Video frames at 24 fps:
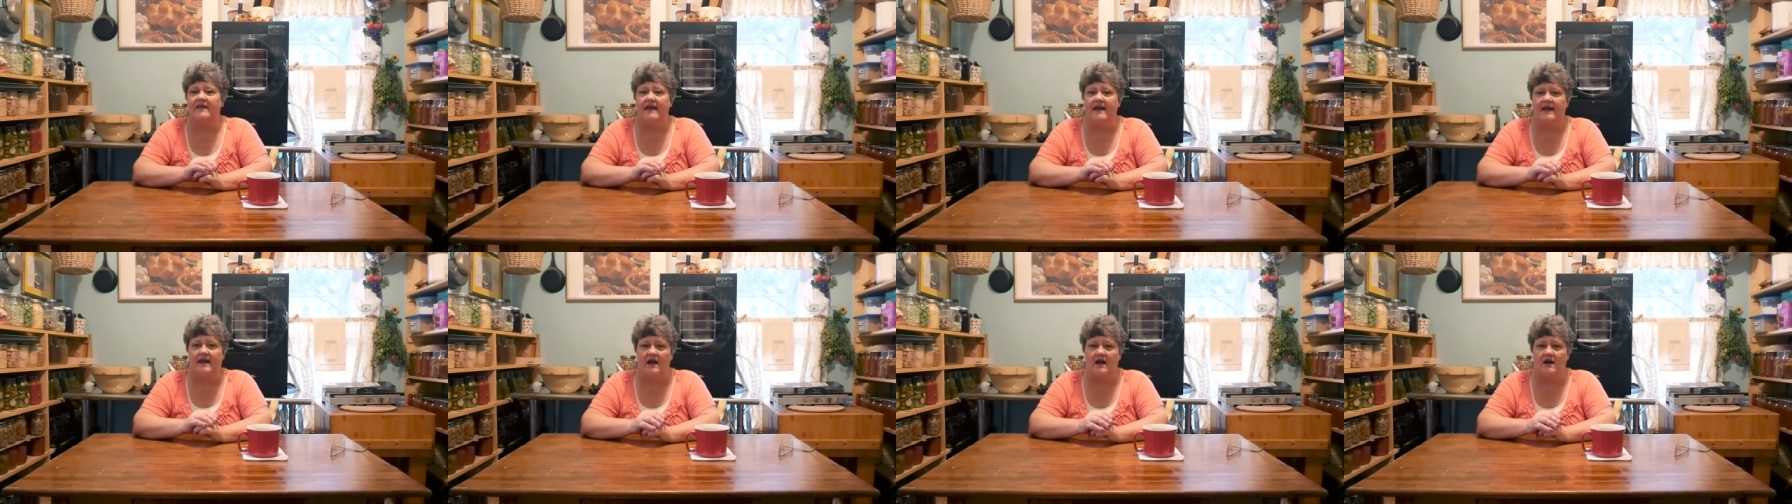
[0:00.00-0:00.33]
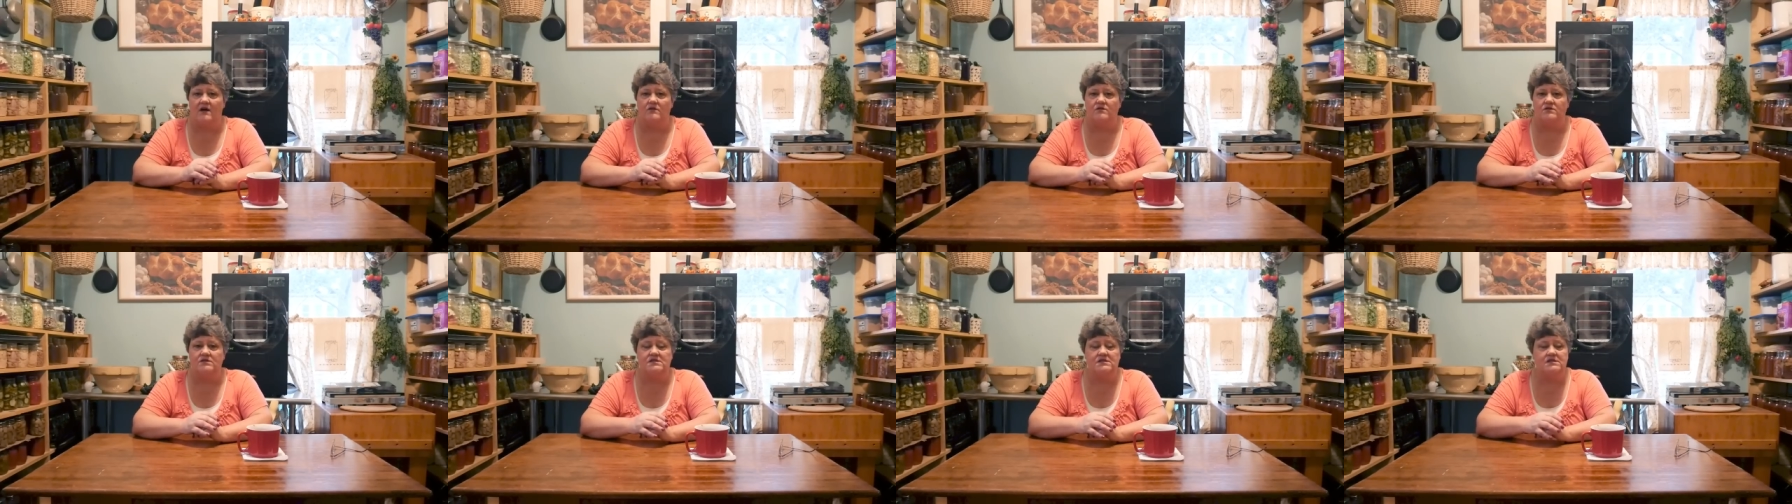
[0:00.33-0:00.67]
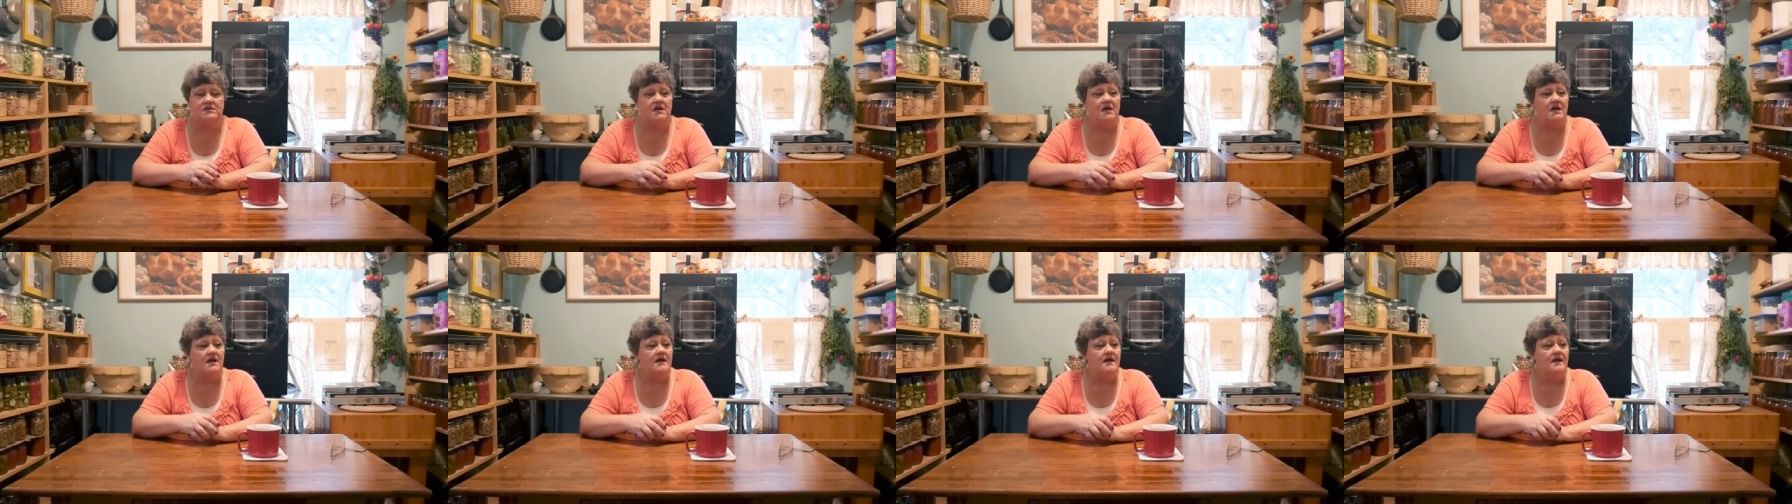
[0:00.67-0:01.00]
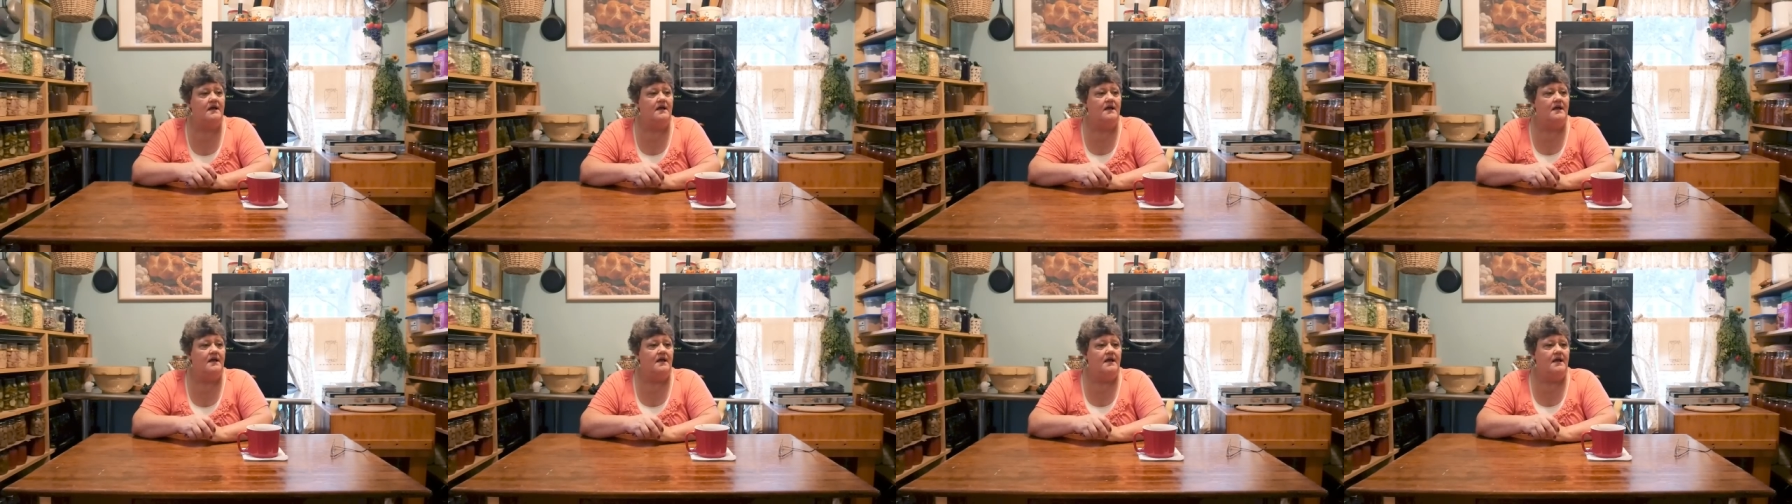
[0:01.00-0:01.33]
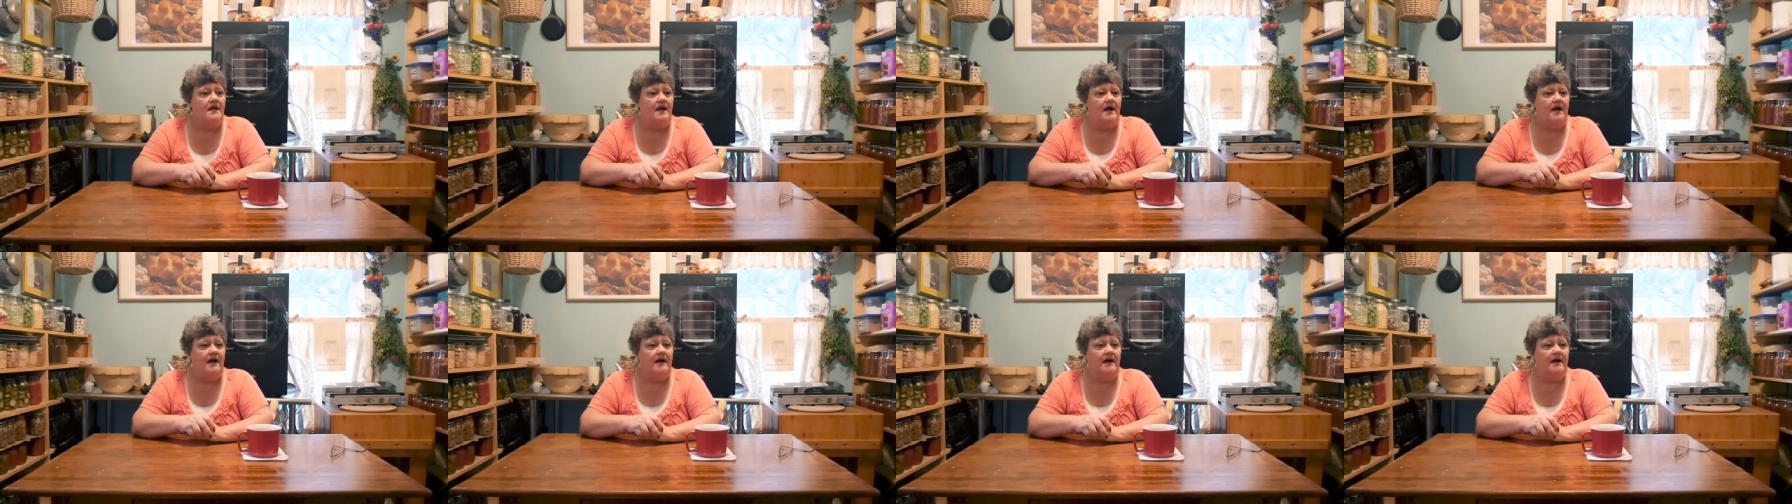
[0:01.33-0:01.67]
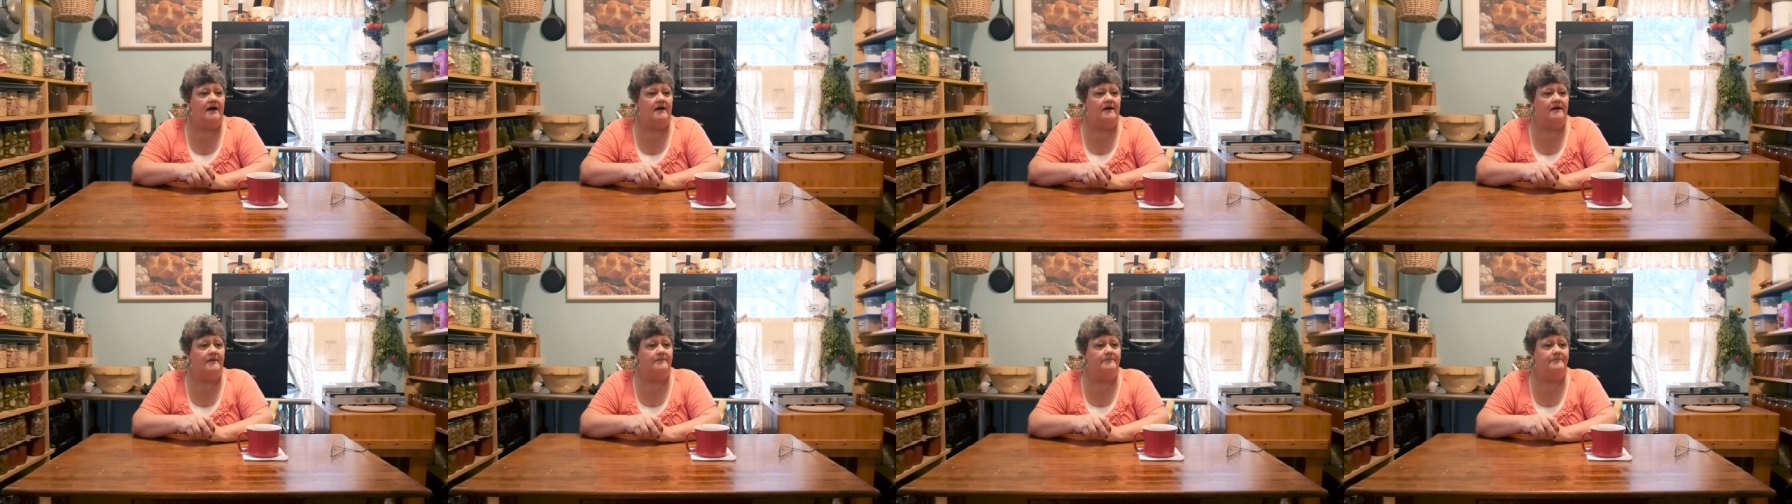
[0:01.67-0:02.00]
that house.
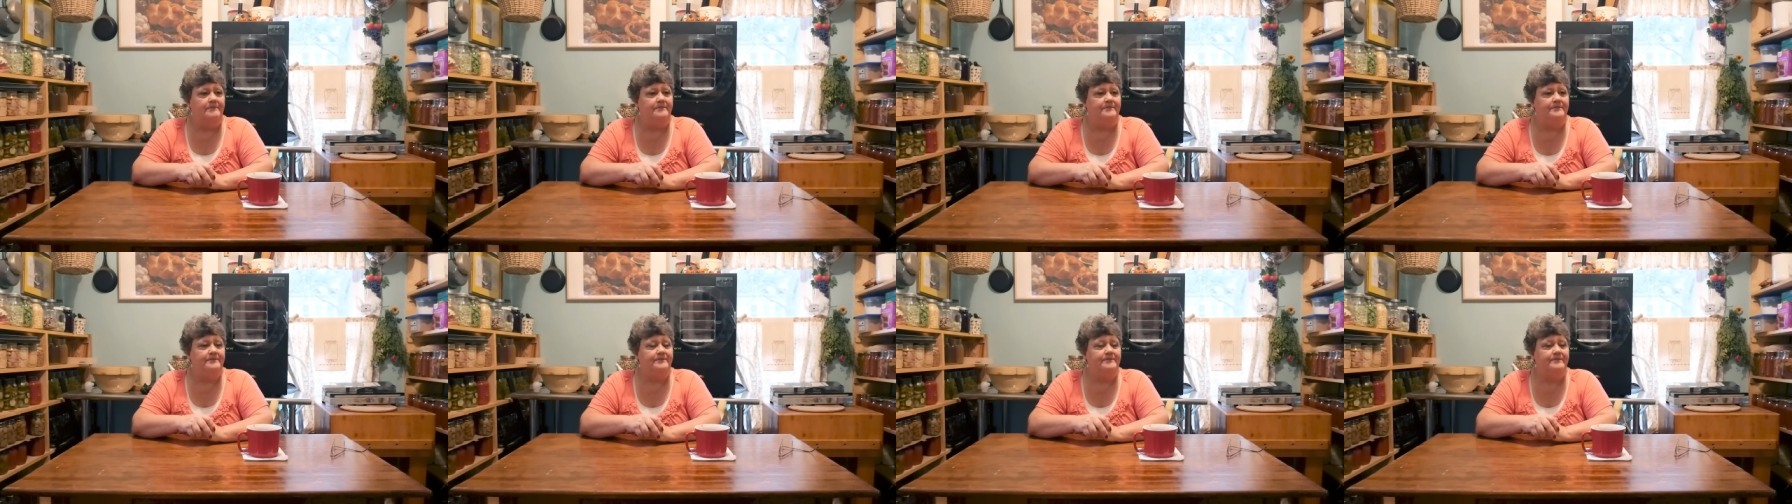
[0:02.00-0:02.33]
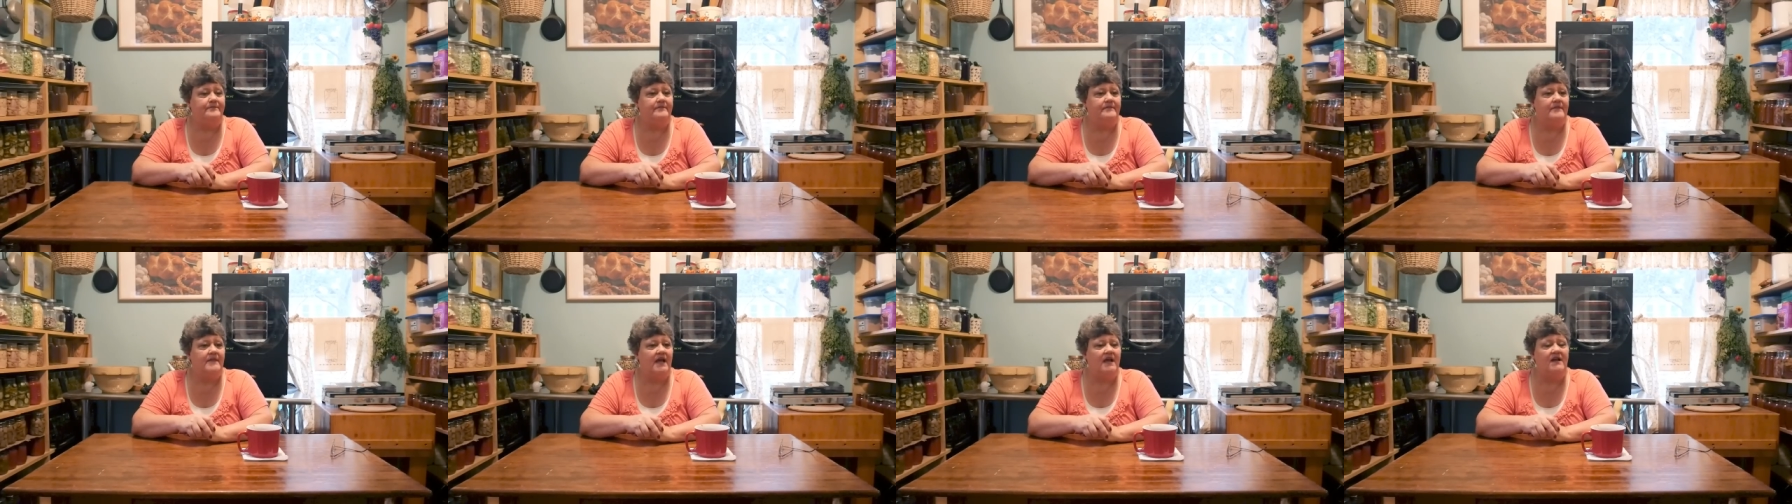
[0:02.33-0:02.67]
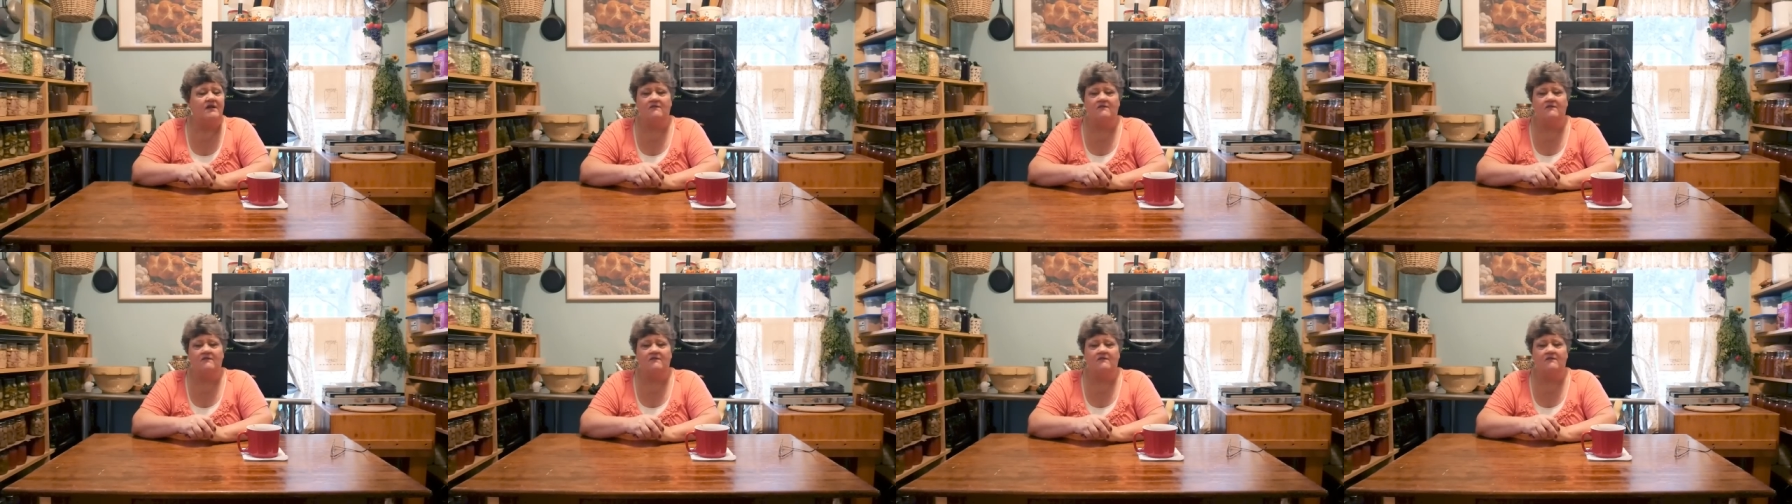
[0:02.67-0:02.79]
Um, I